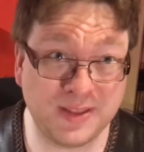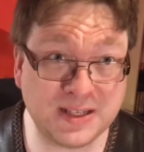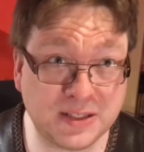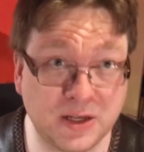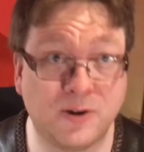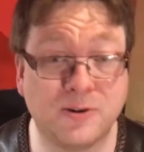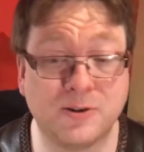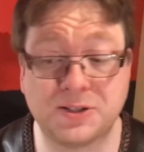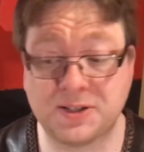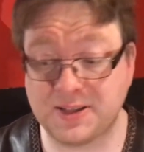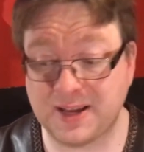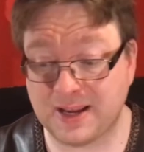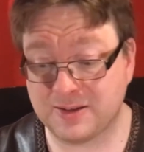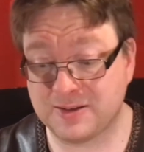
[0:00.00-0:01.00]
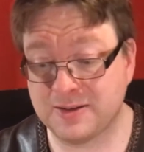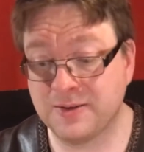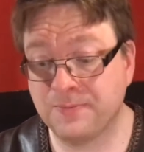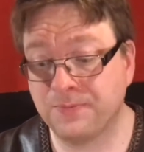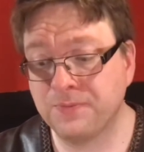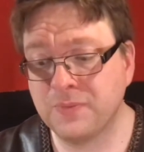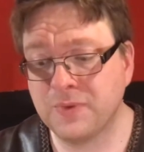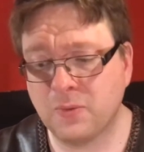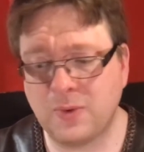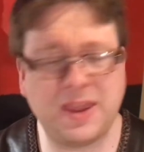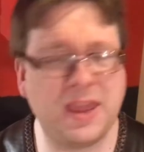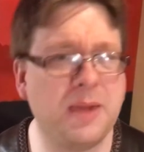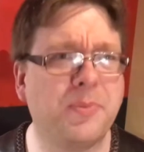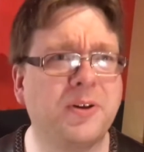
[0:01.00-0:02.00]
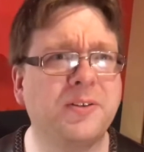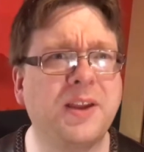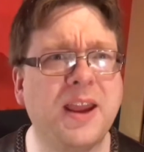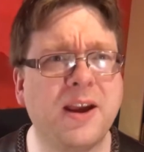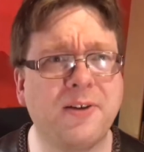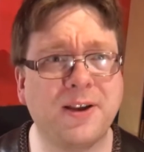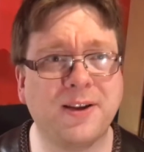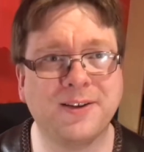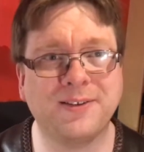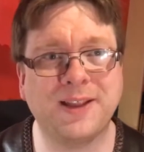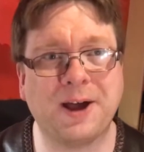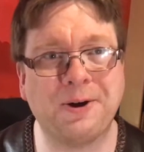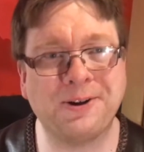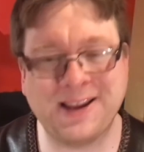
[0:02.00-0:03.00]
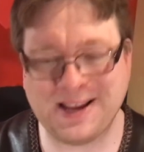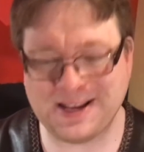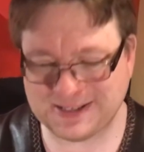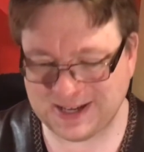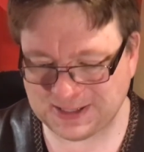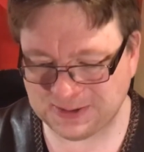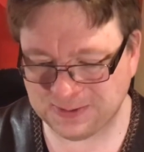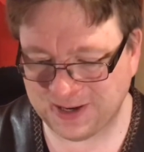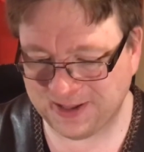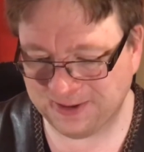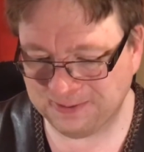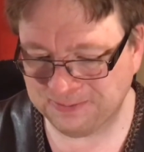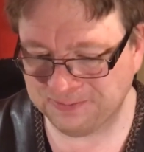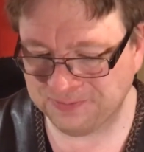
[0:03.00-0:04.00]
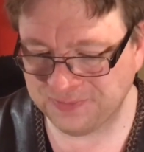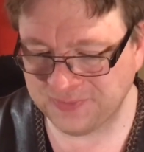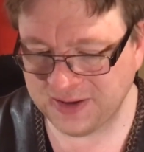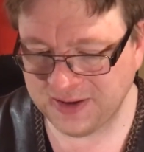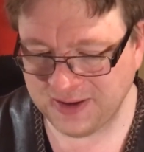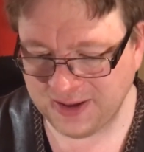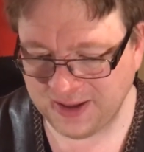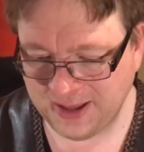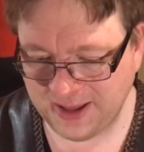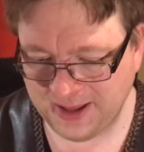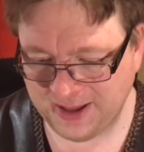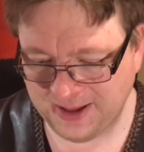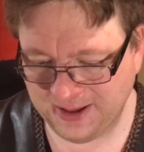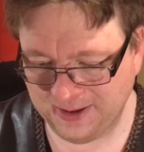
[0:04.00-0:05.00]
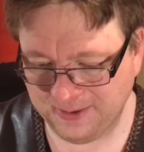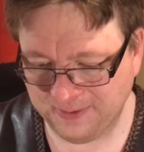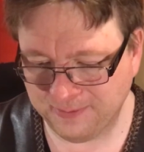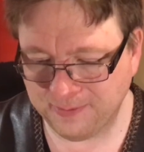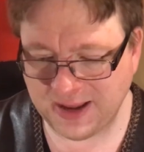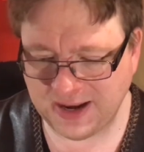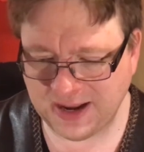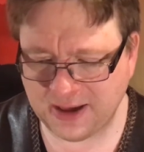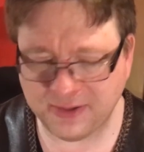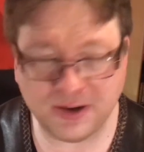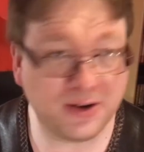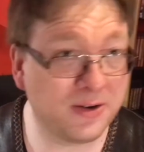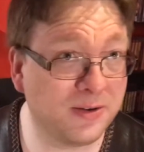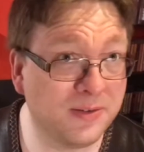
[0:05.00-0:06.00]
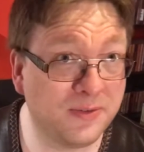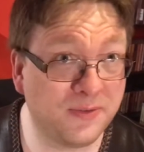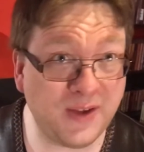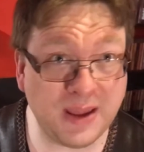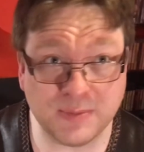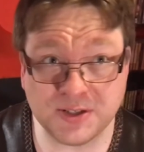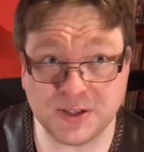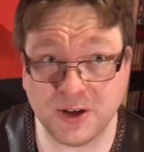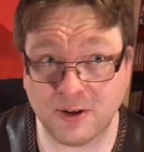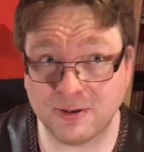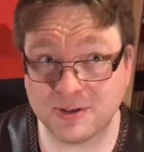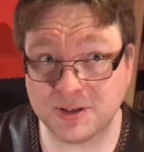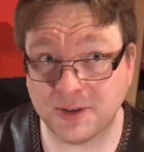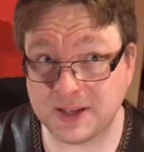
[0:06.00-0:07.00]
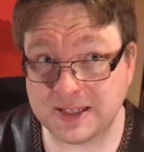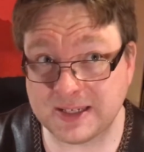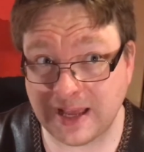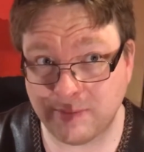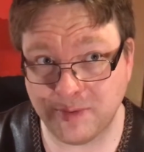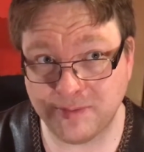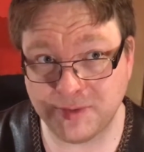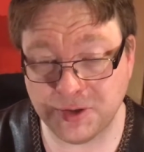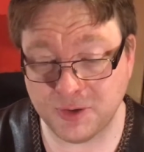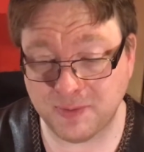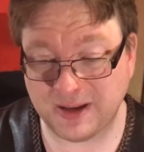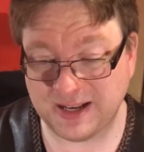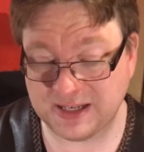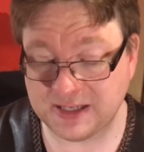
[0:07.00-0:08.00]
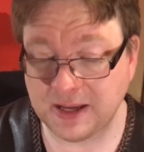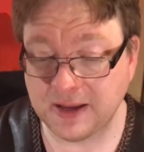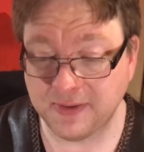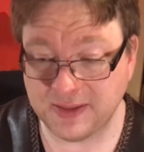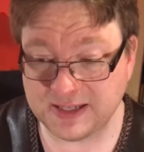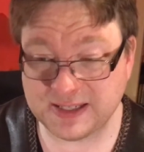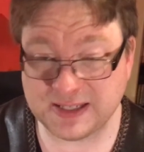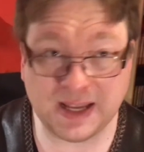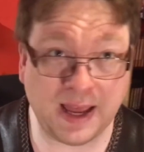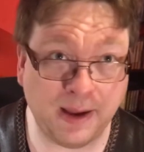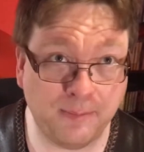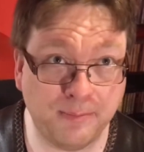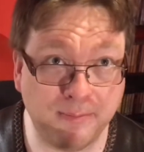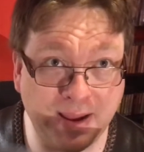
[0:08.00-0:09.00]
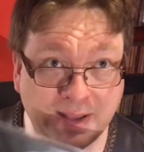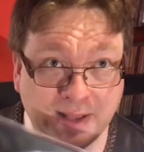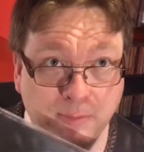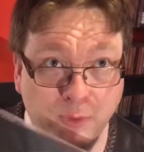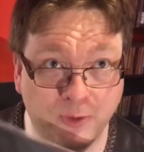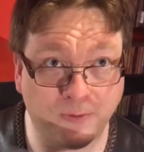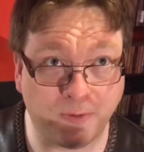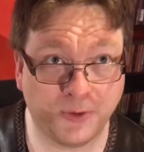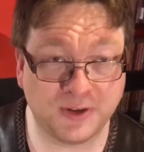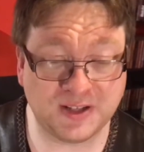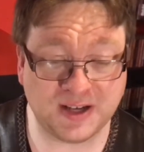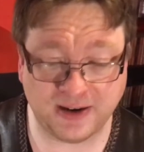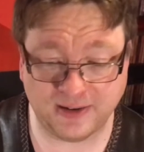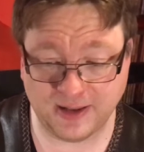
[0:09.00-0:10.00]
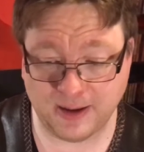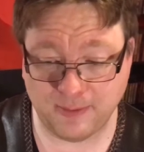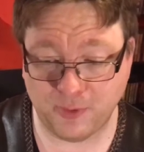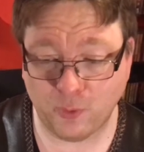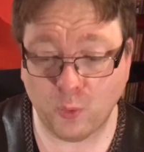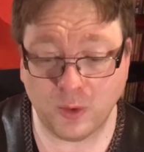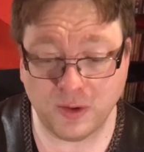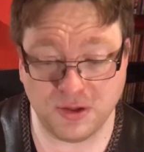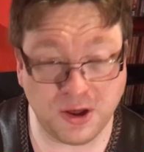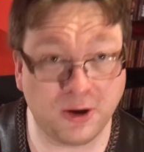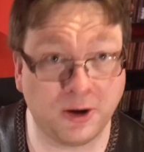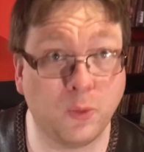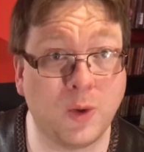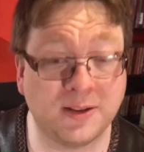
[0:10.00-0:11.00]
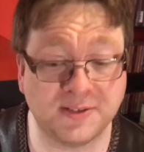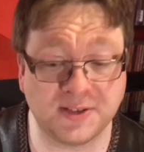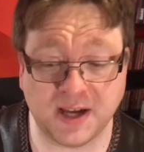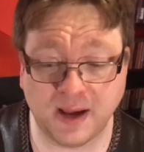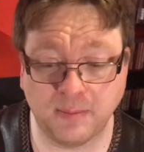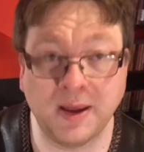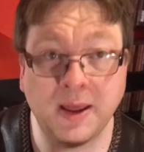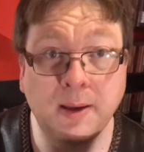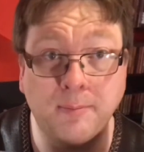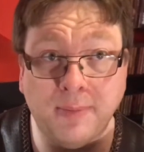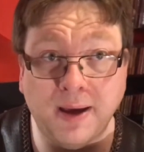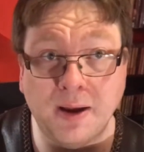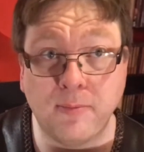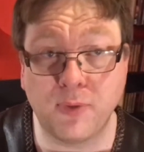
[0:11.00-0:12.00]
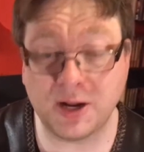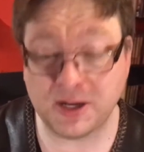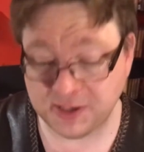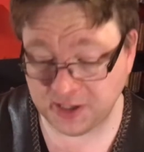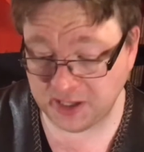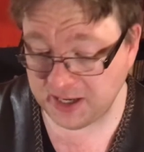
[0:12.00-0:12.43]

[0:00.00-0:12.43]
of these songs that we keep on hearing nowadays as well. Many other famous songs on this album too, but it's this I mainly bought for the title number Johnny One Time by Brenda